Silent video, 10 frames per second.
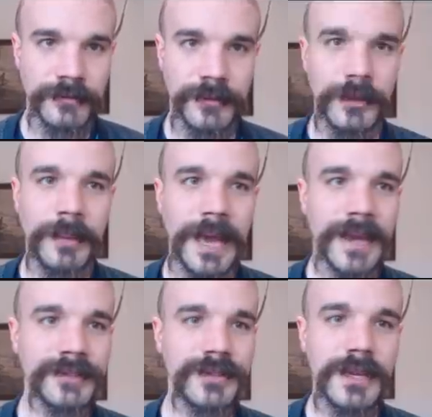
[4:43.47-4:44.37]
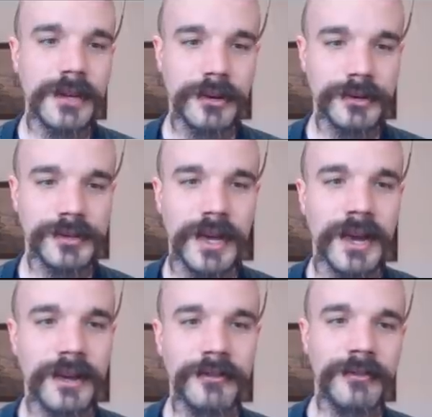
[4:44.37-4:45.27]
for the past years,
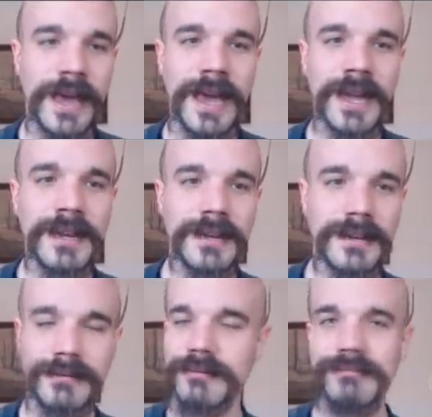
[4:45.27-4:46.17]
I've had it